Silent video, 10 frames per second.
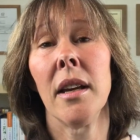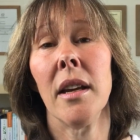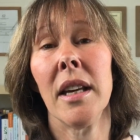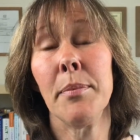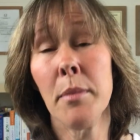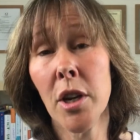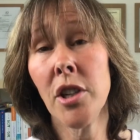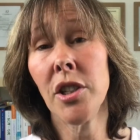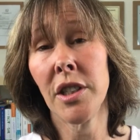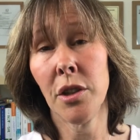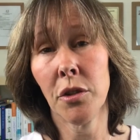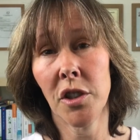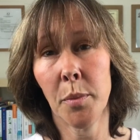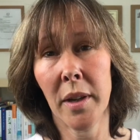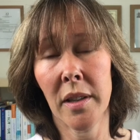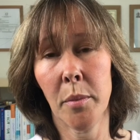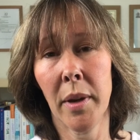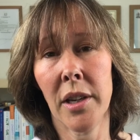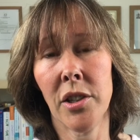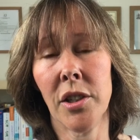emergency osteopathic
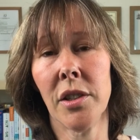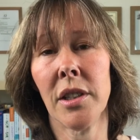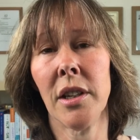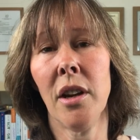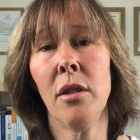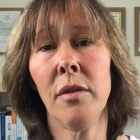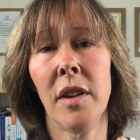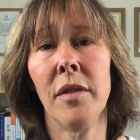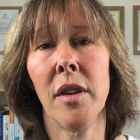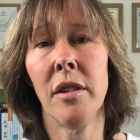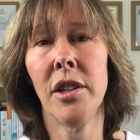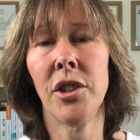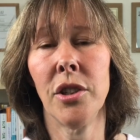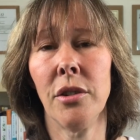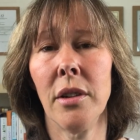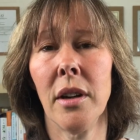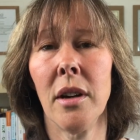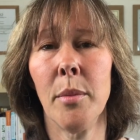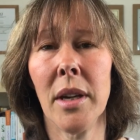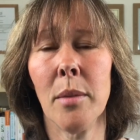patients, and hopefully very soon I'll
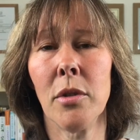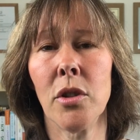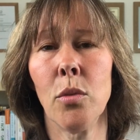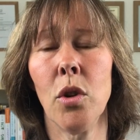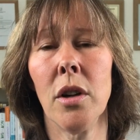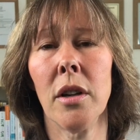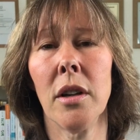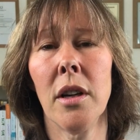be able to work